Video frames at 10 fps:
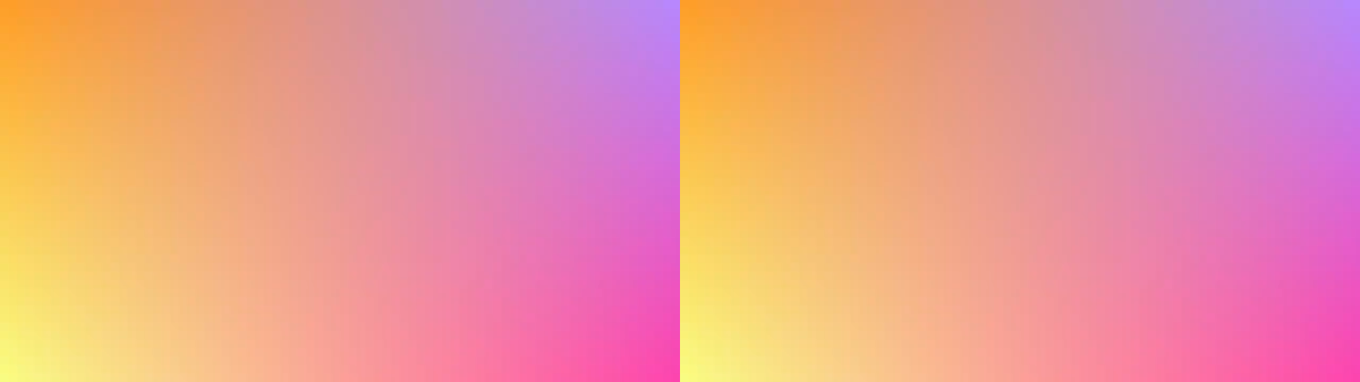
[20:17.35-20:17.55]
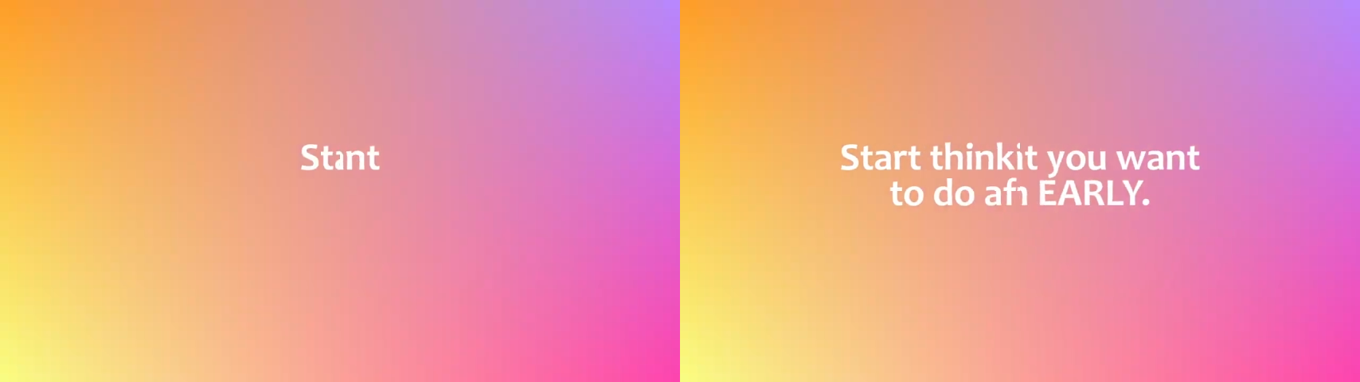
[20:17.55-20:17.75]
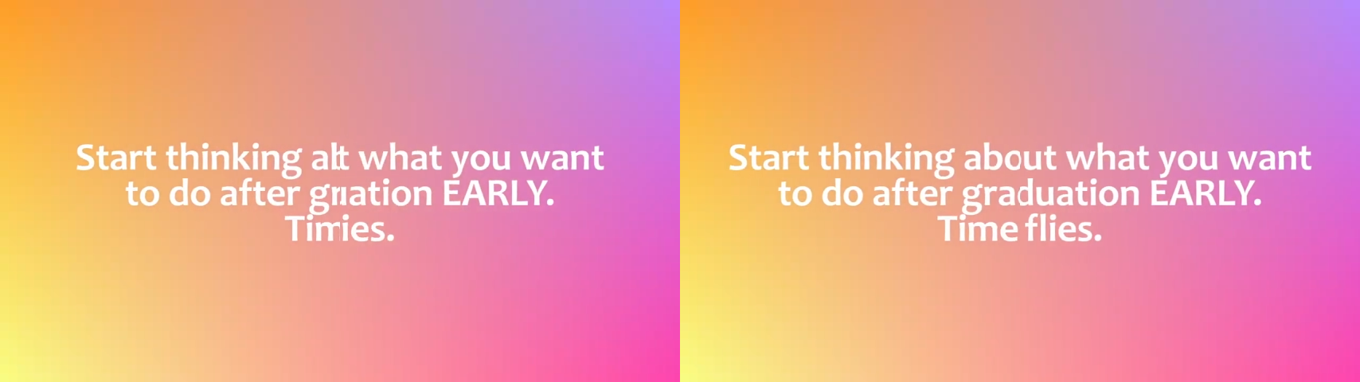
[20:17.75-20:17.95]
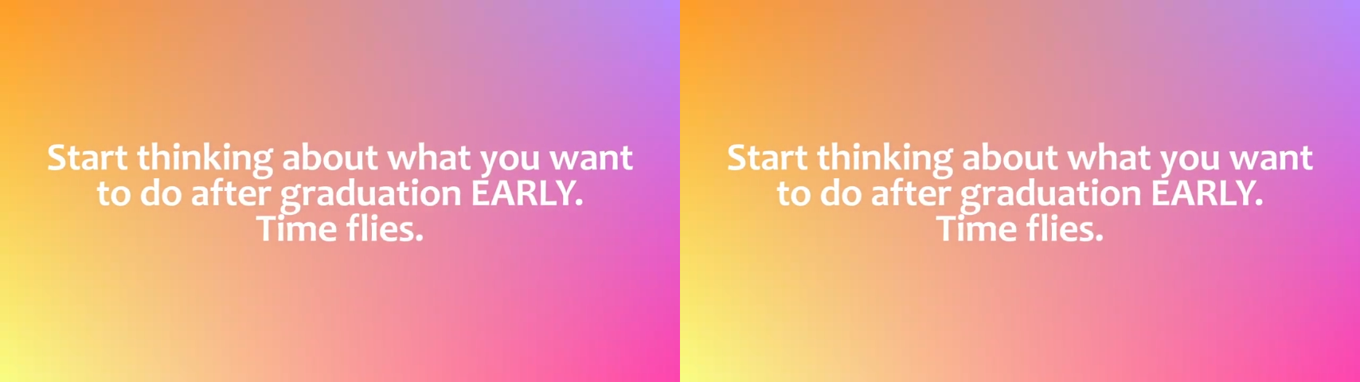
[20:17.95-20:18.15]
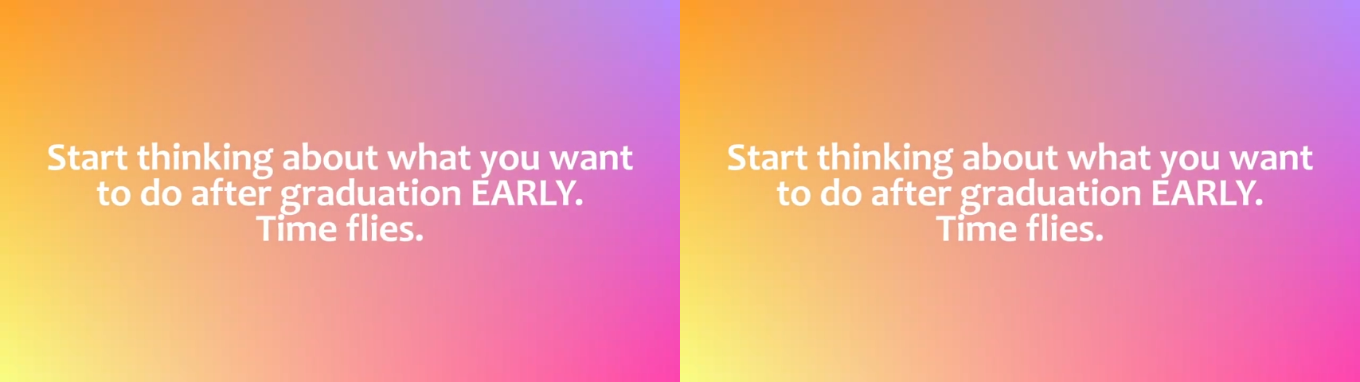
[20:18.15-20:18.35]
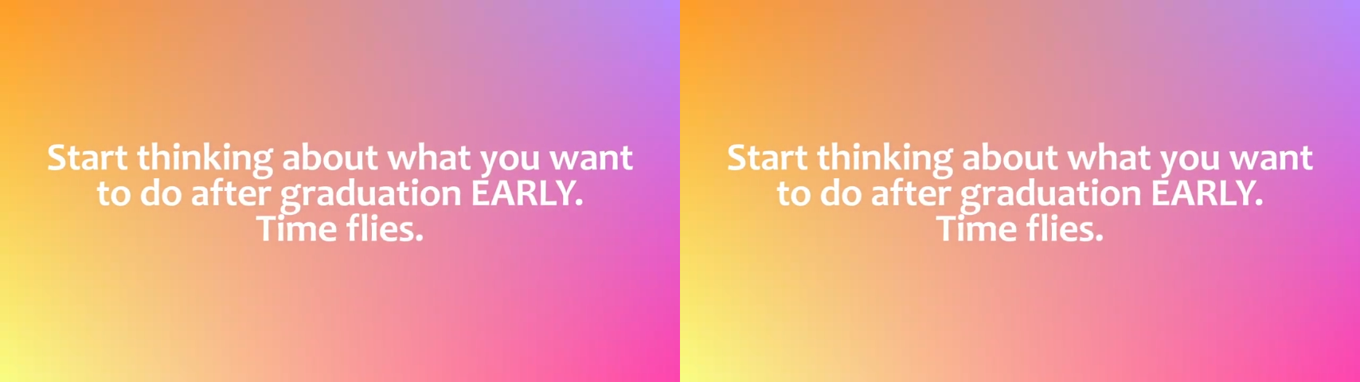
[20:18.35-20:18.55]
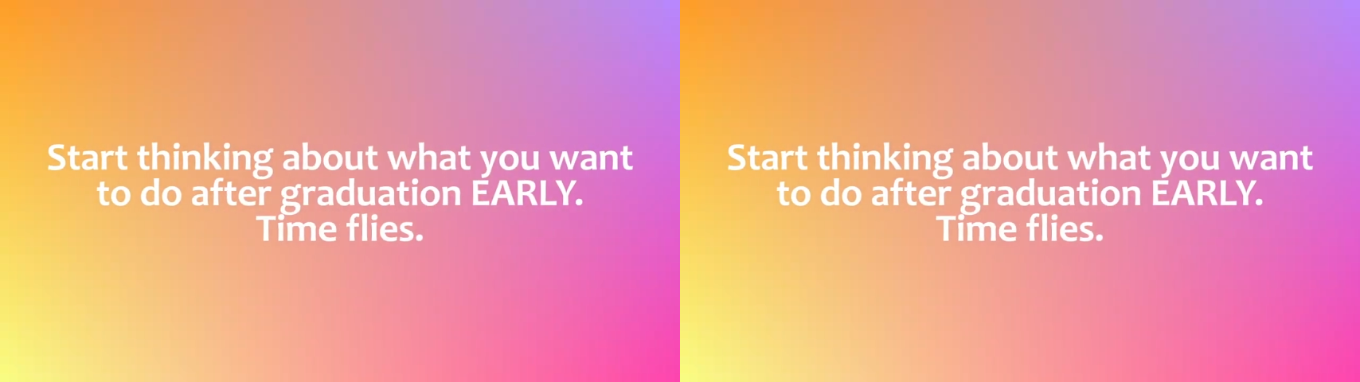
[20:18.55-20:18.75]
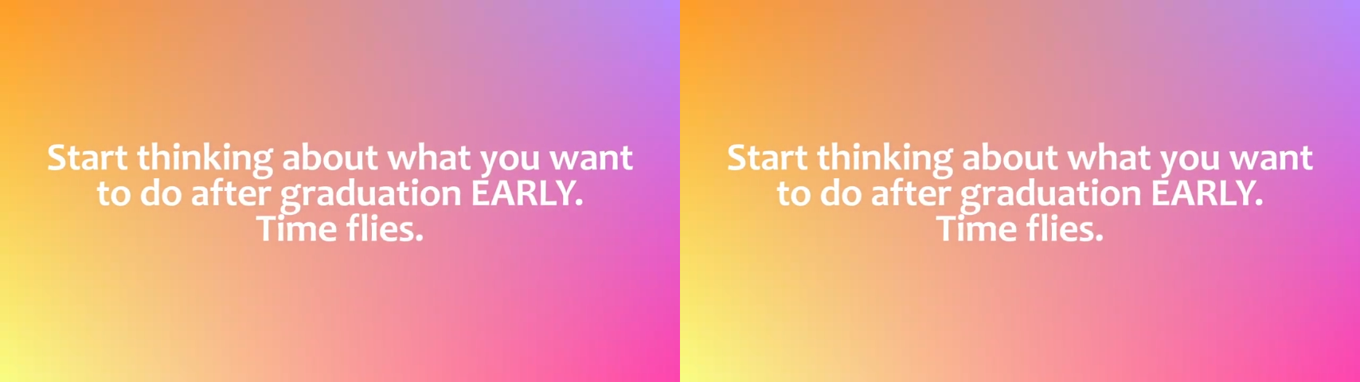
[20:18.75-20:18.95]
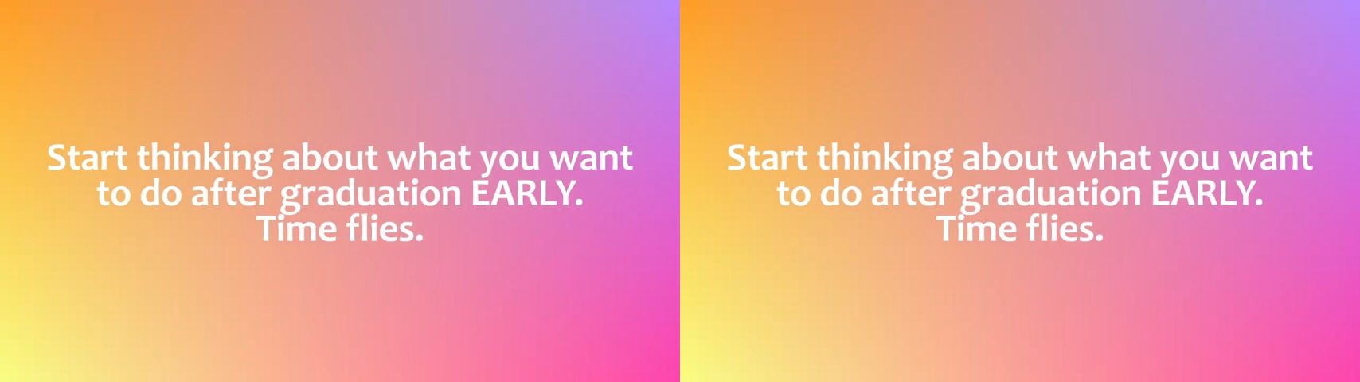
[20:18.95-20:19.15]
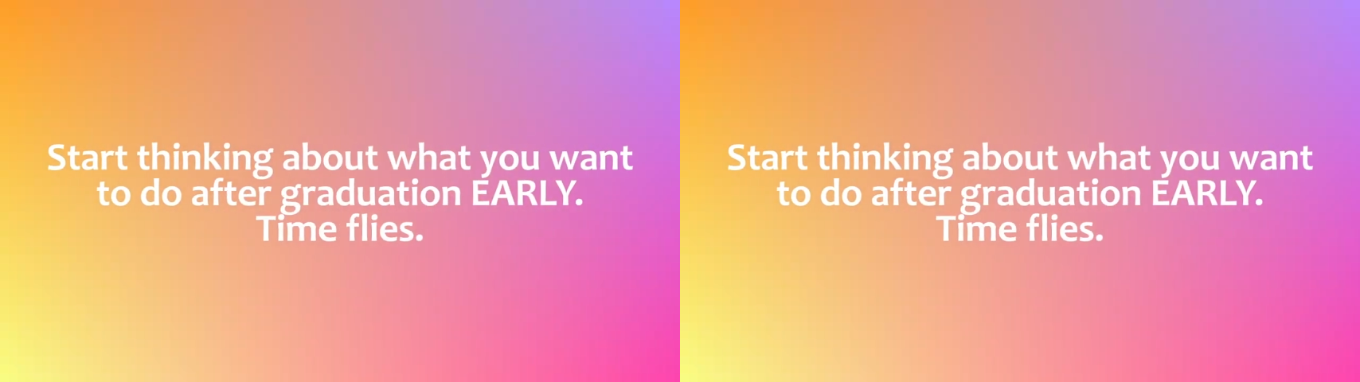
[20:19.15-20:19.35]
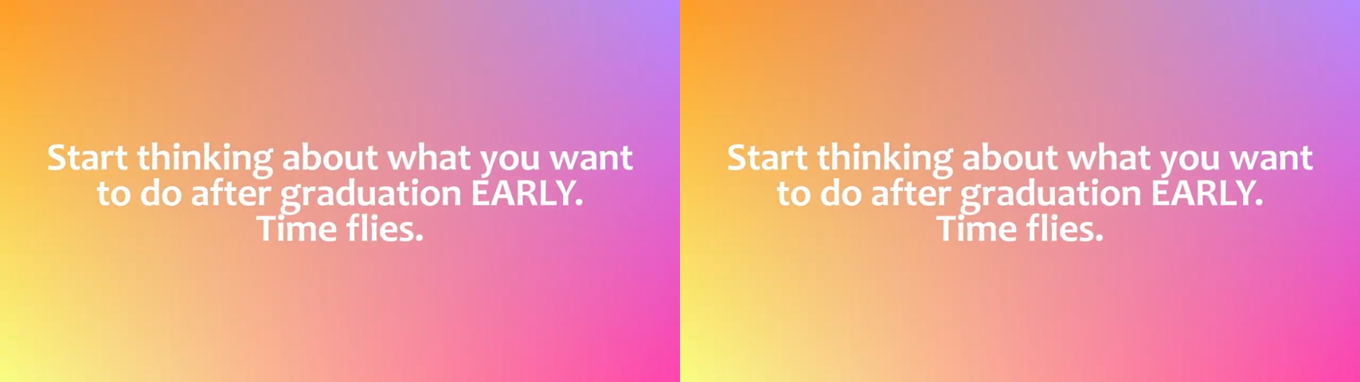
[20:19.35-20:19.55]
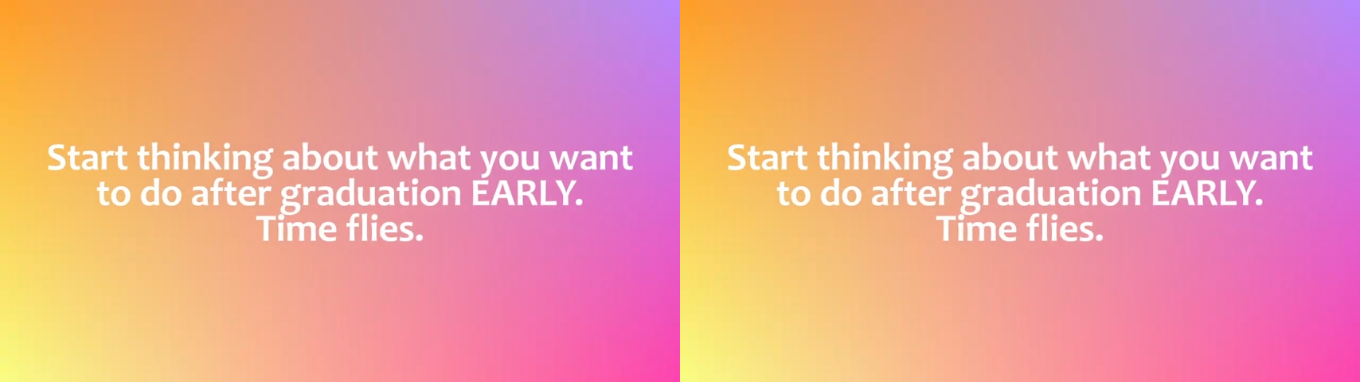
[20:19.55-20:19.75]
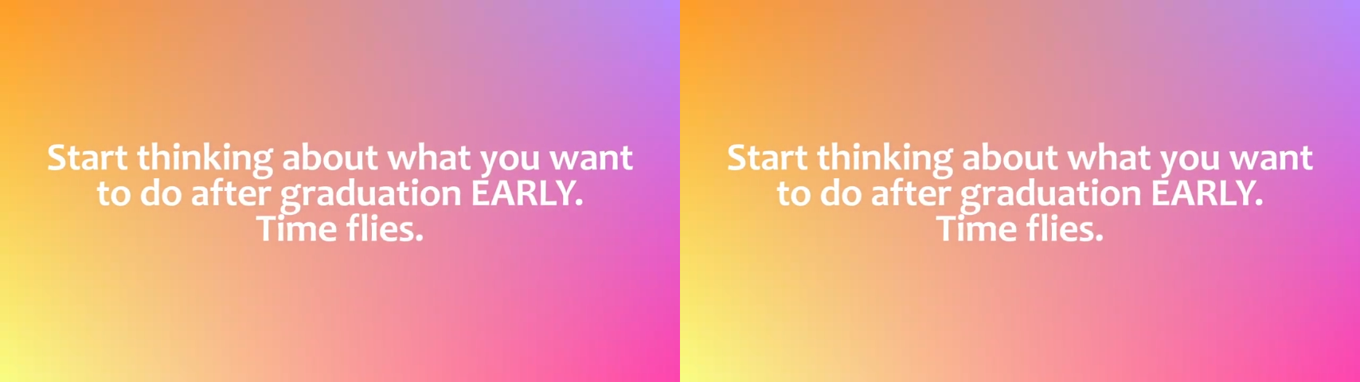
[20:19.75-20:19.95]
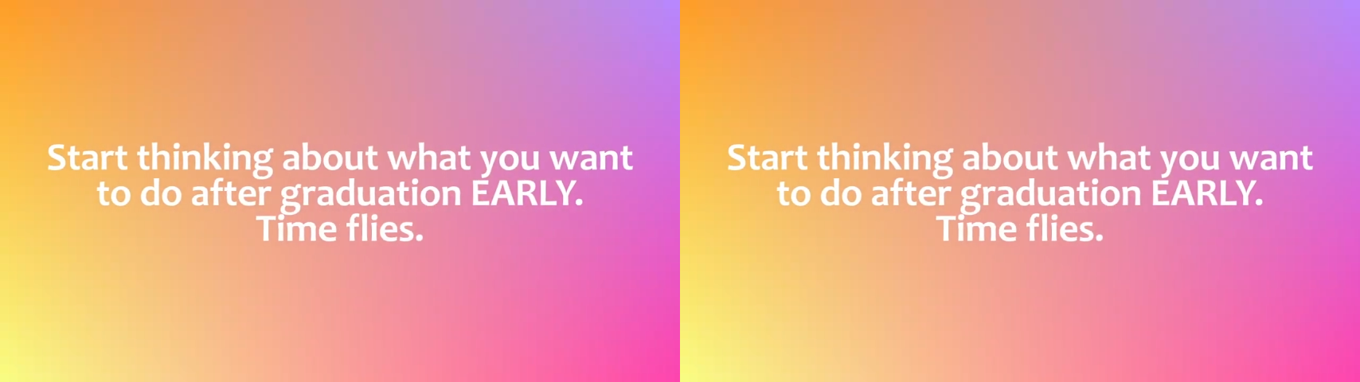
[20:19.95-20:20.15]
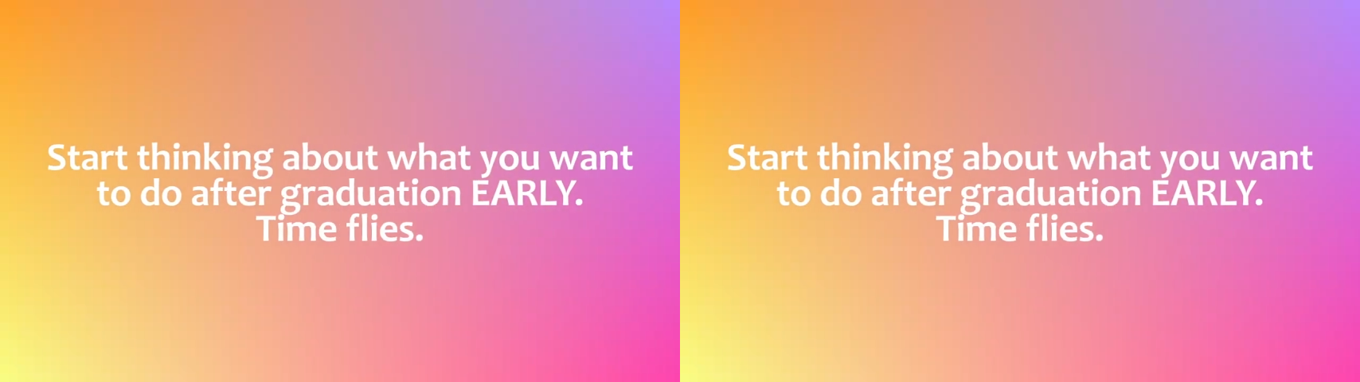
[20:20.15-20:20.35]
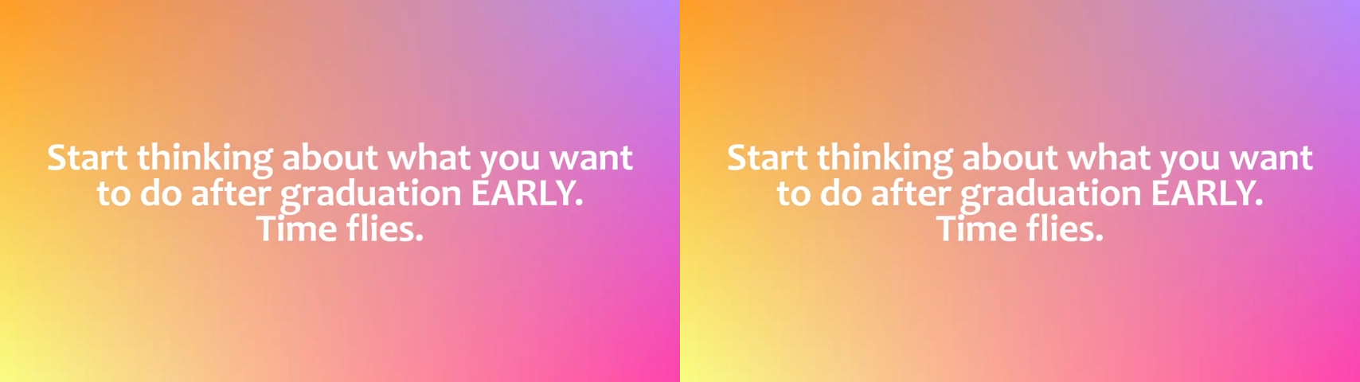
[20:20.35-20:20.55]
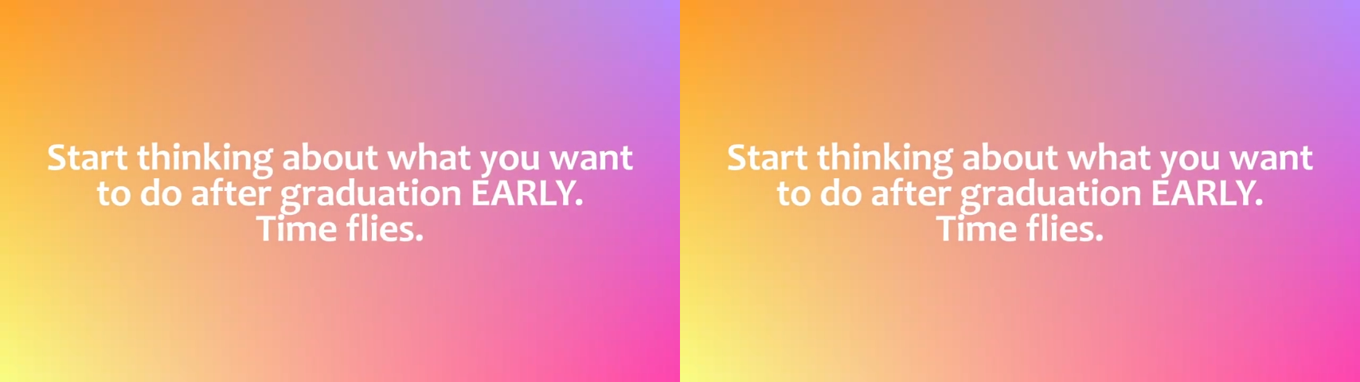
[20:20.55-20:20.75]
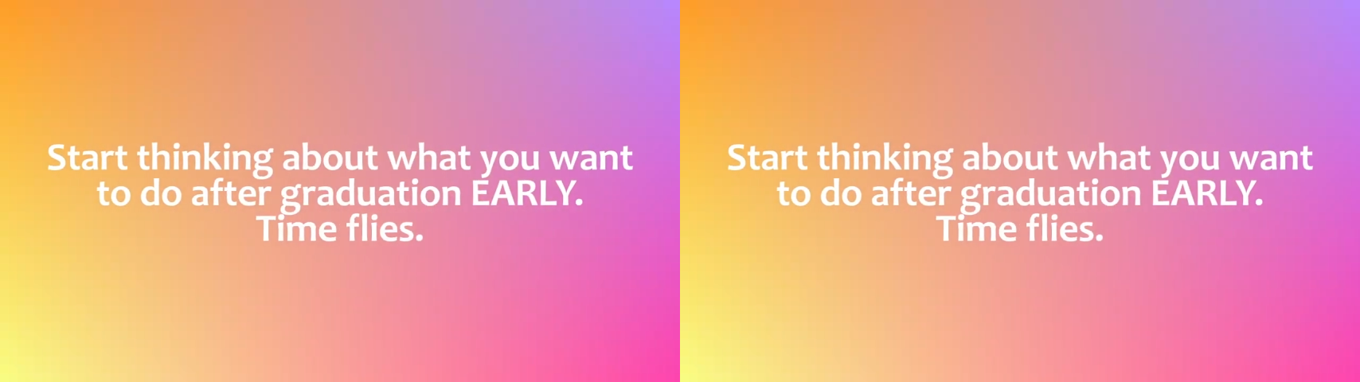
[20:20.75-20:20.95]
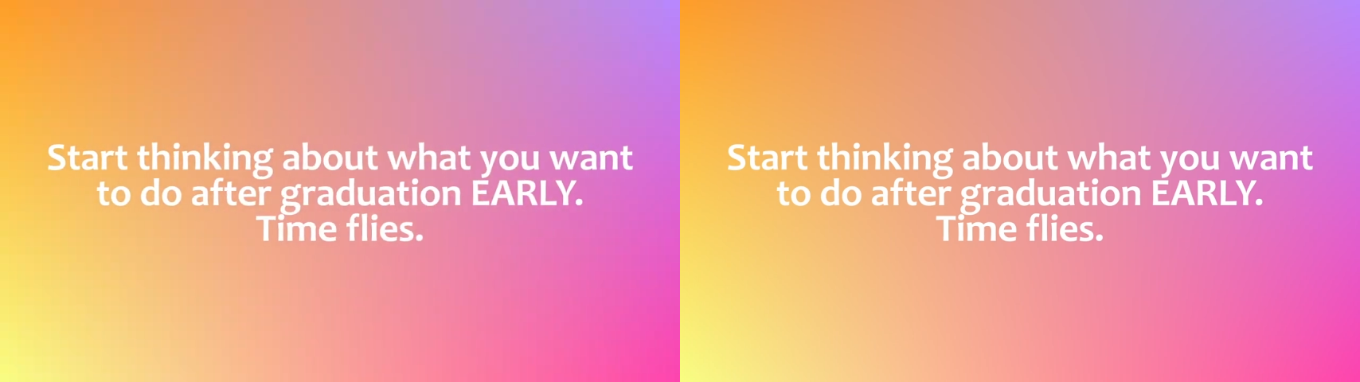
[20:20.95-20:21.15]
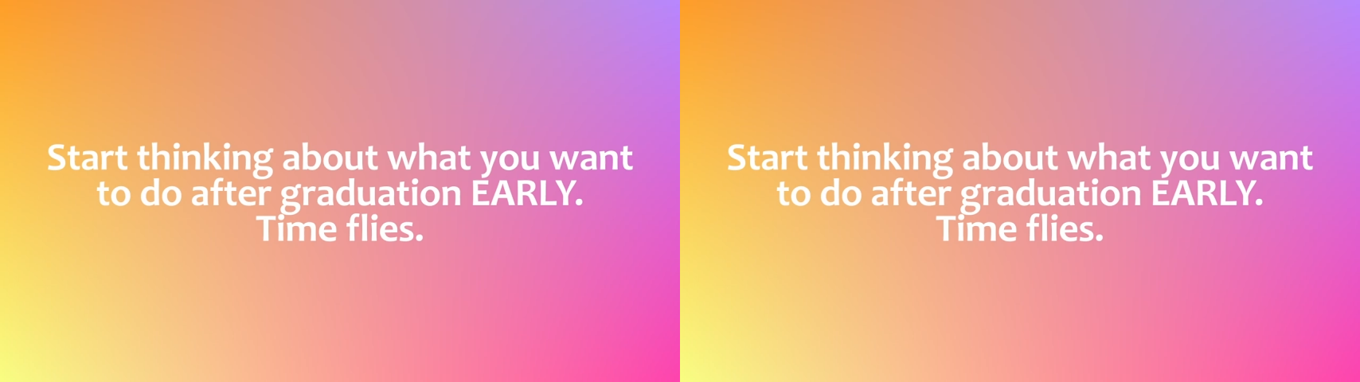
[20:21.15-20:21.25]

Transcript: [unreadable: no face in view]